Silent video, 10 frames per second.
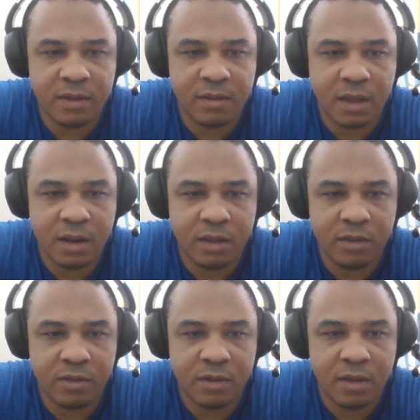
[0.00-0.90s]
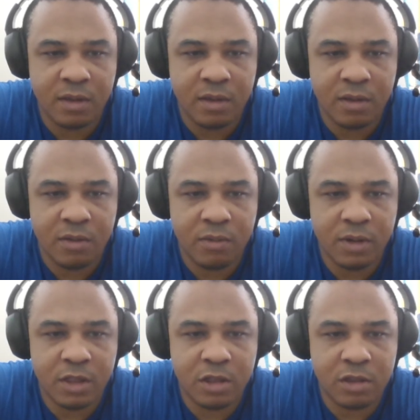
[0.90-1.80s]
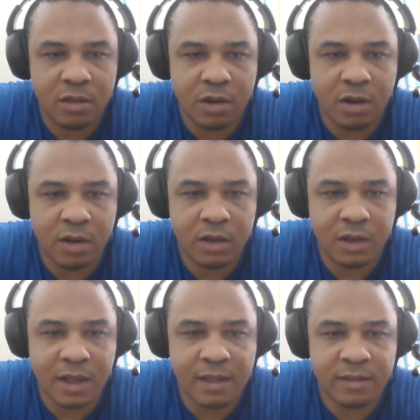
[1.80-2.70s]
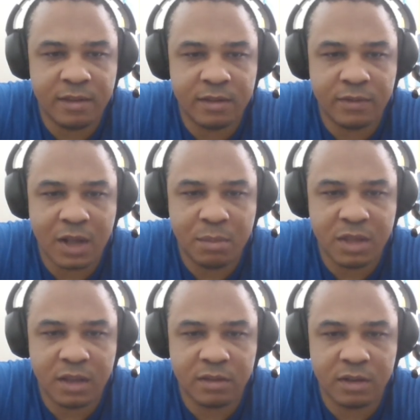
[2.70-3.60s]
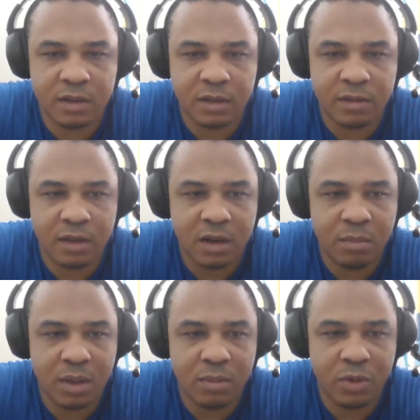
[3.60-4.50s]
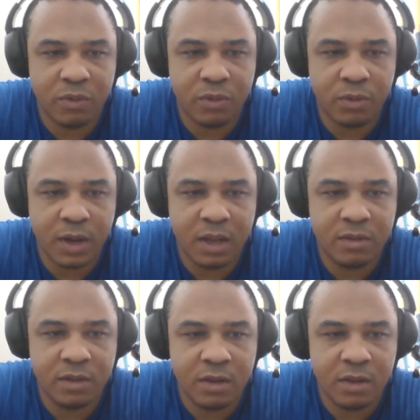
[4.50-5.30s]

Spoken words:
settings, which are classes of objects and grades.